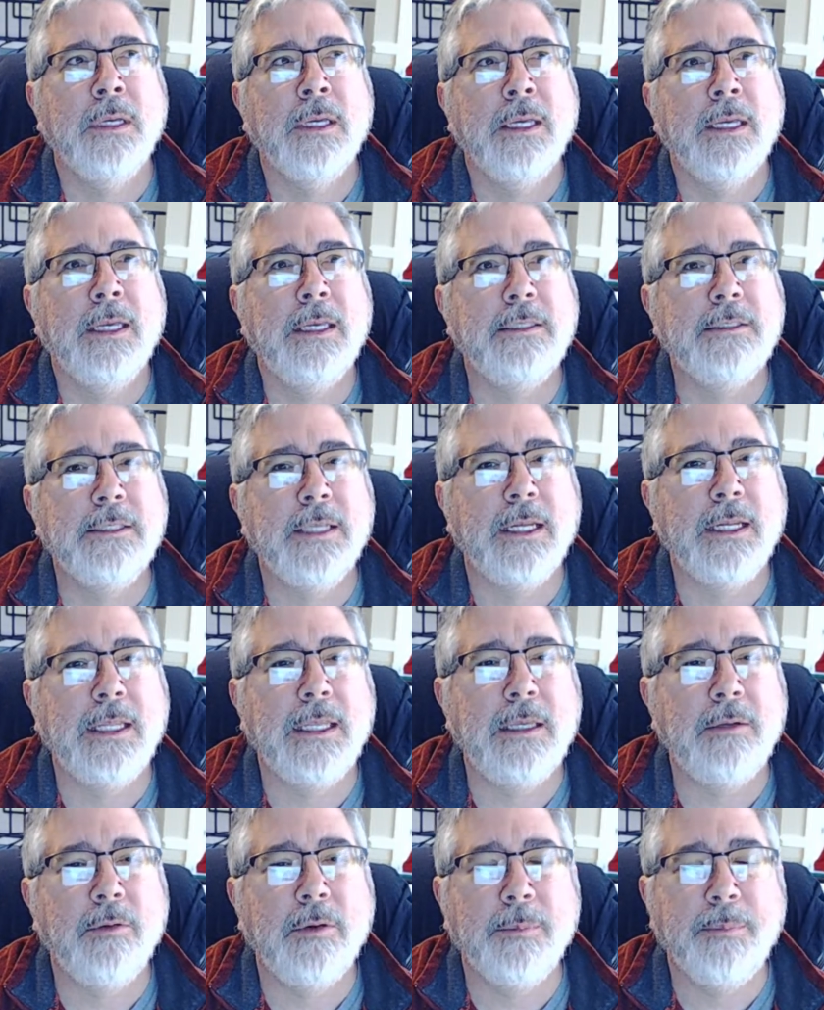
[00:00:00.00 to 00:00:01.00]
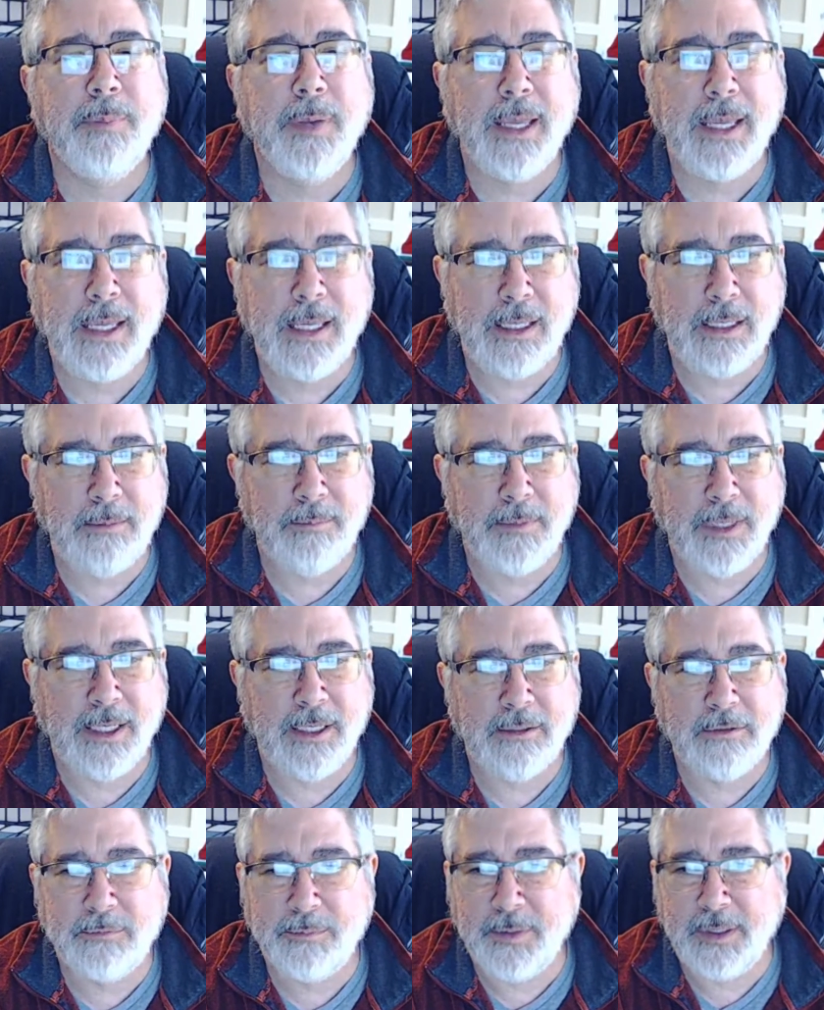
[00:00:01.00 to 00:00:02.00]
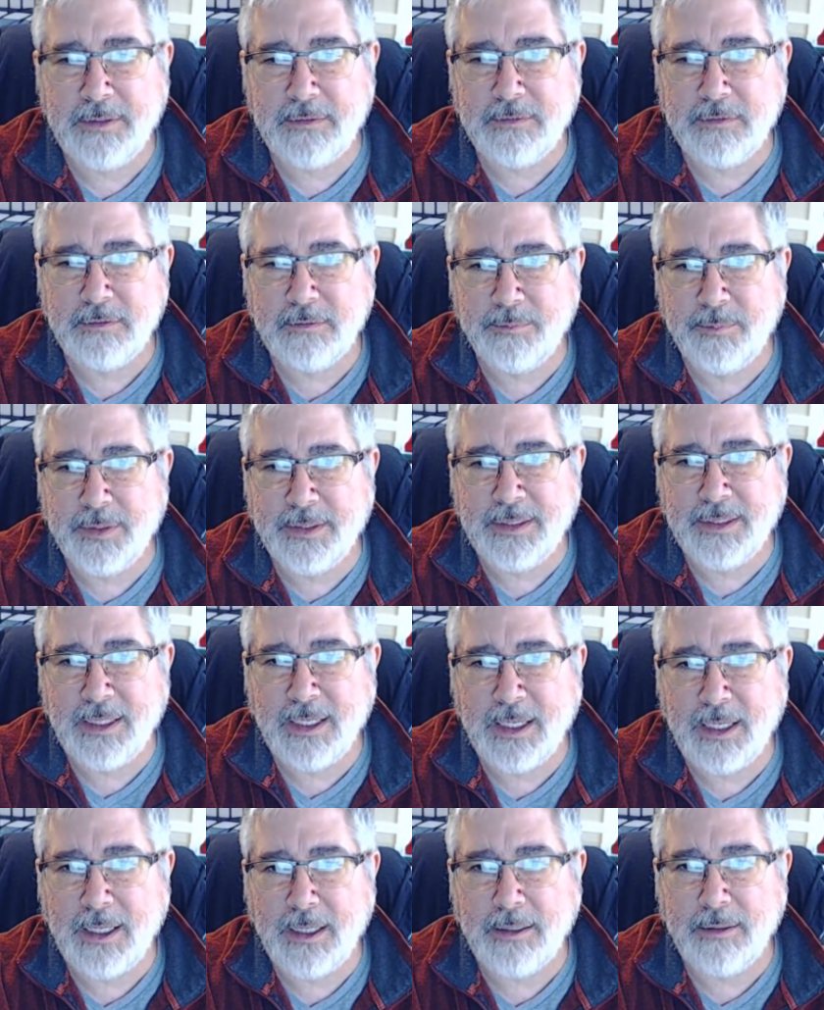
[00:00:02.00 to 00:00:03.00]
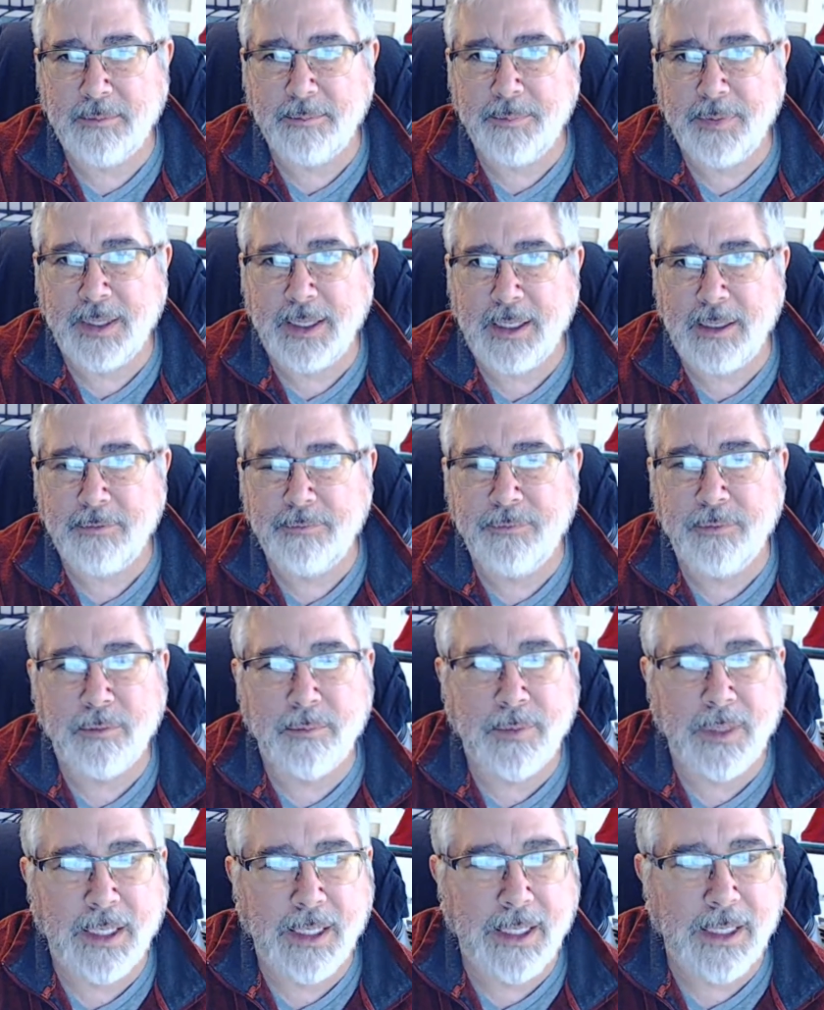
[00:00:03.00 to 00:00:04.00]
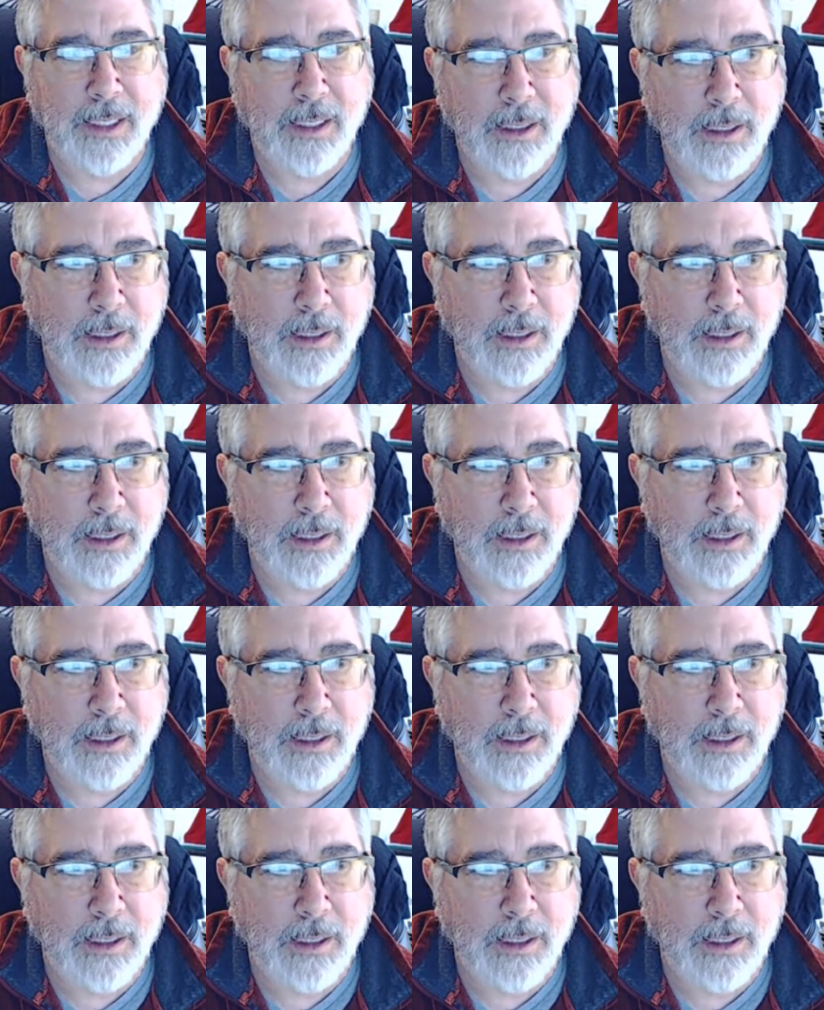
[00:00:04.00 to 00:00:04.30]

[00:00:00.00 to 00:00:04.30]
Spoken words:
He said he would pay my expenses, but not pay for my